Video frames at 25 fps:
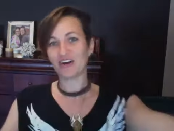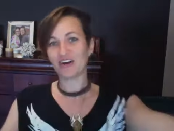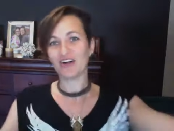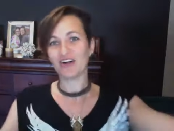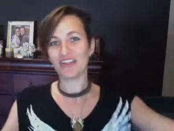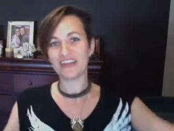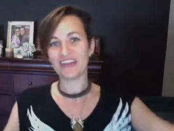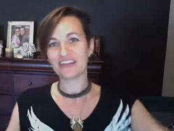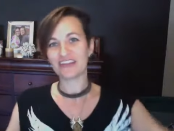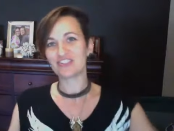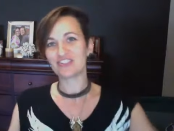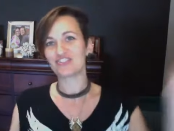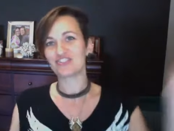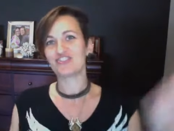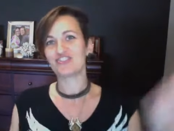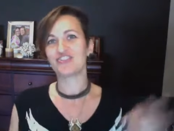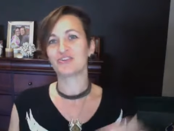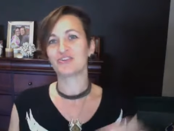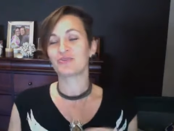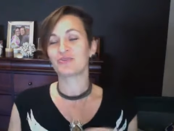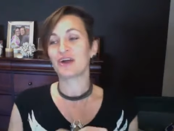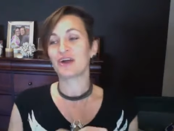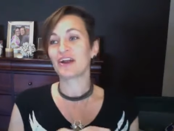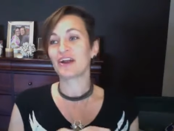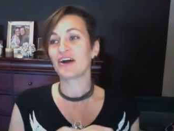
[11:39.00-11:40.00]
that shit
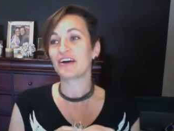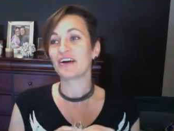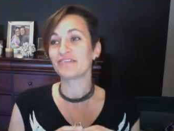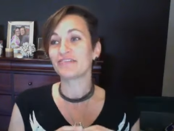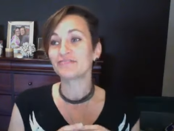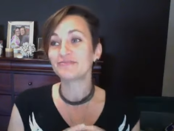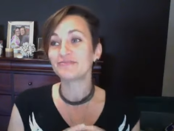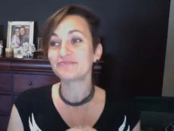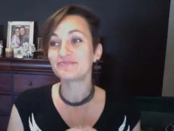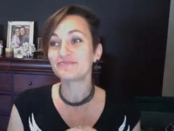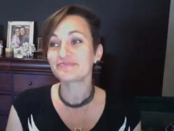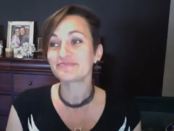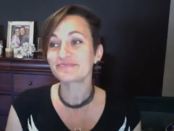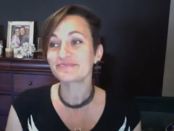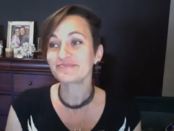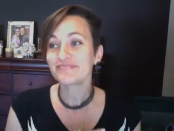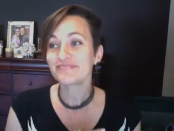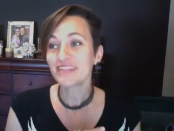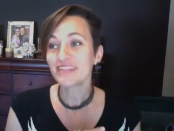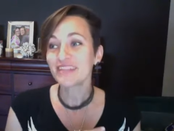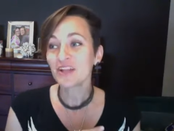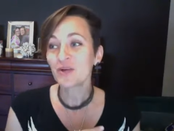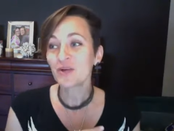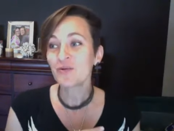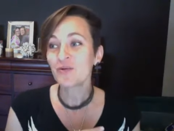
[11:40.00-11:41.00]
right off,
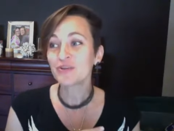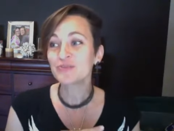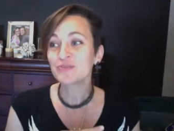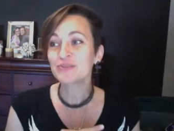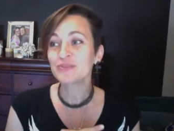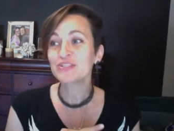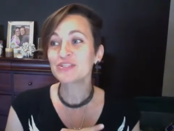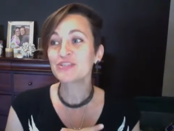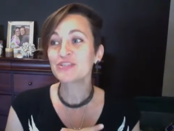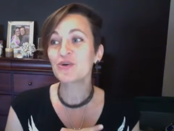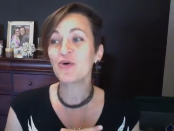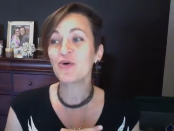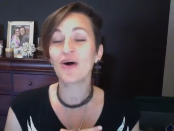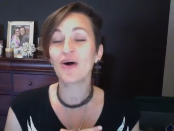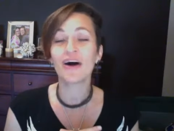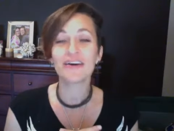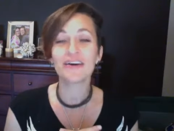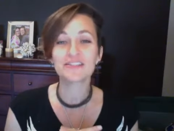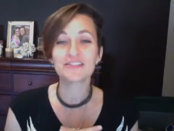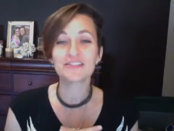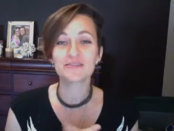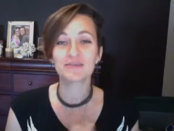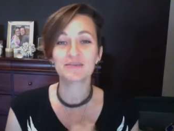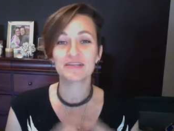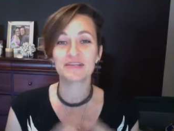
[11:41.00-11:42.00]
which was so
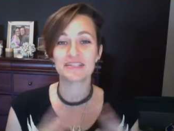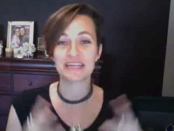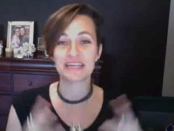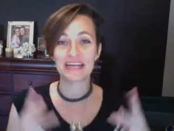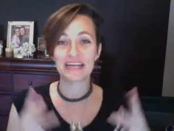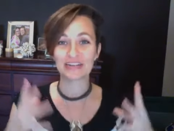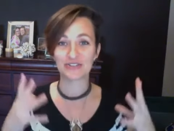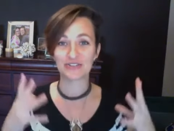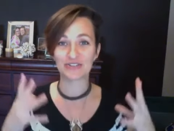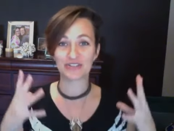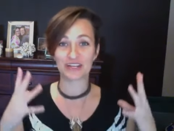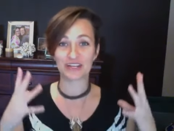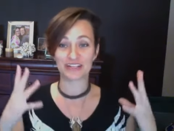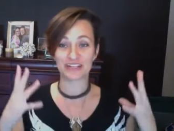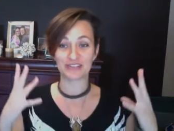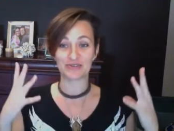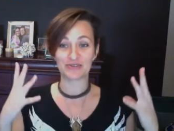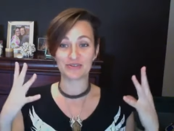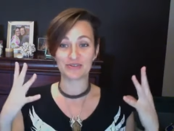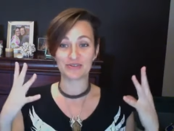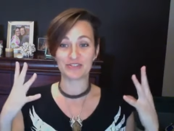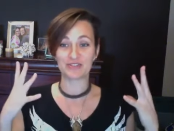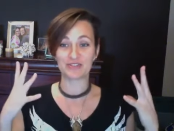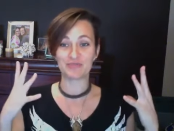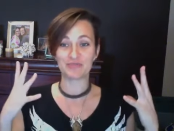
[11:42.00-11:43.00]
awesome because I actually got to
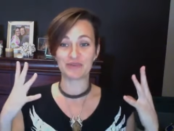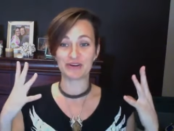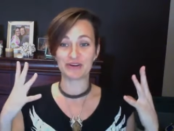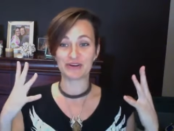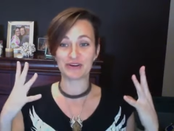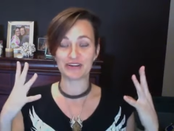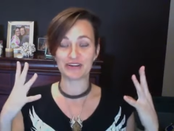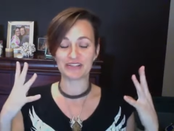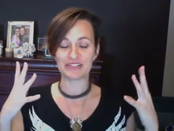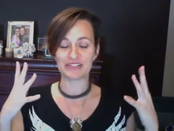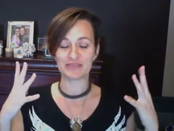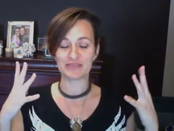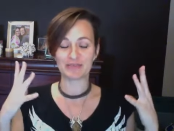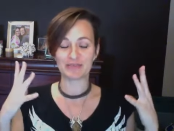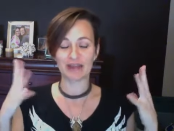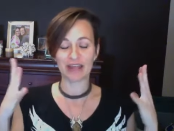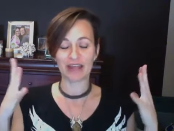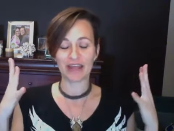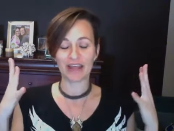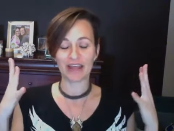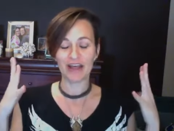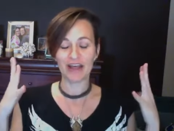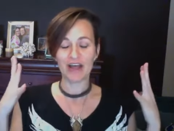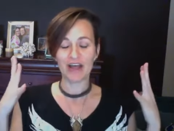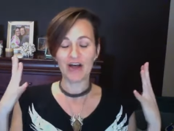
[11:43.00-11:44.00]
experience my
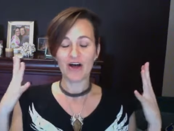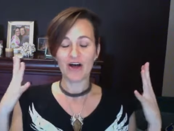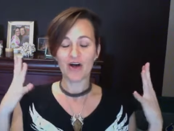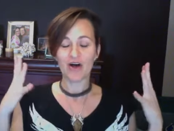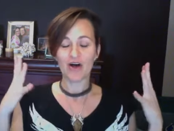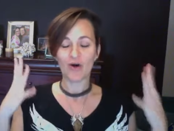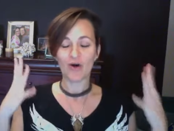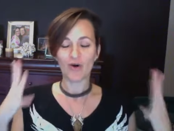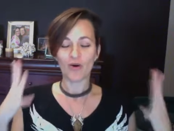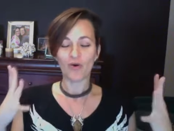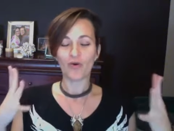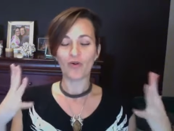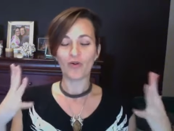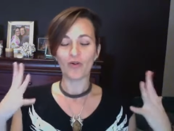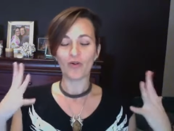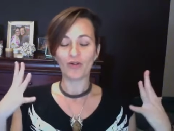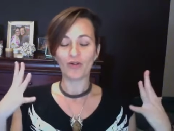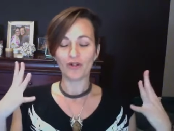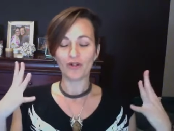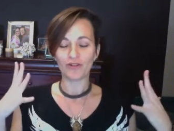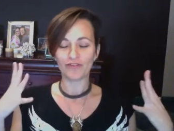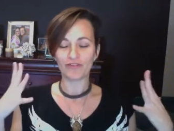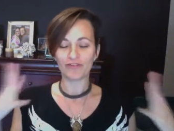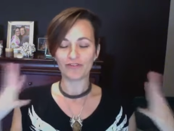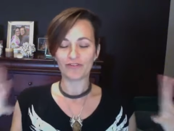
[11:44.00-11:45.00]

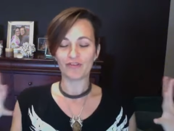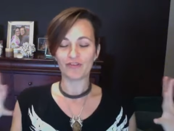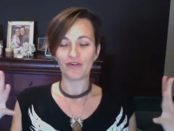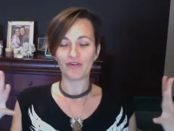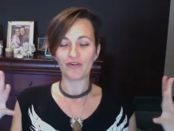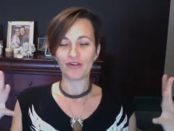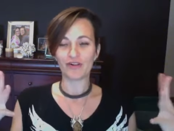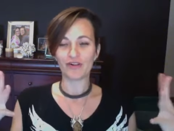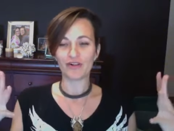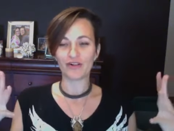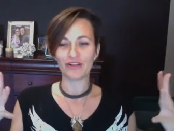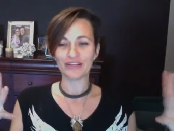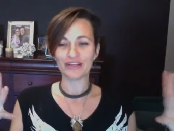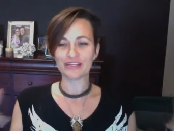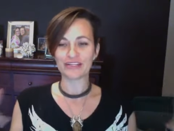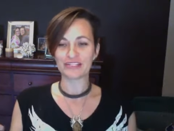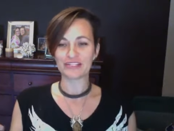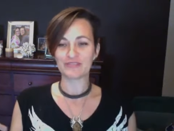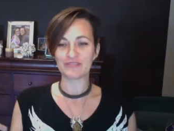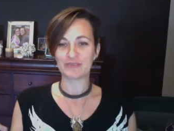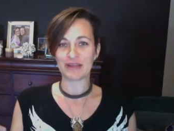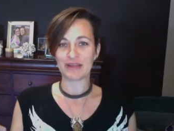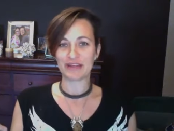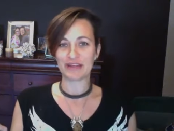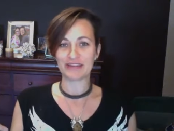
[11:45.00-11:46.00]
whole, full,
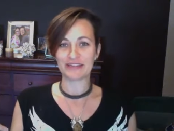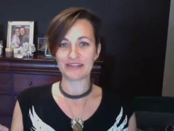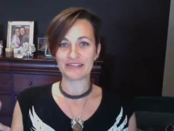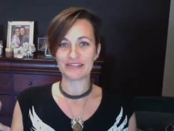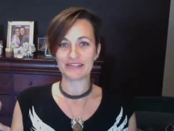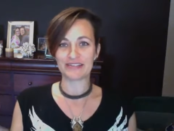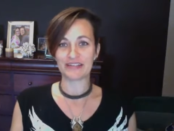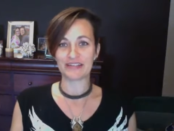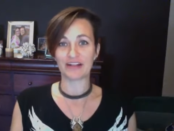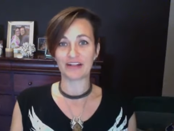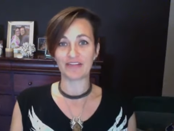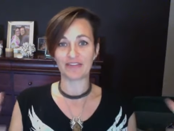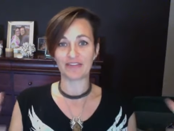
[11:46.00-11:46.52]
expanded self.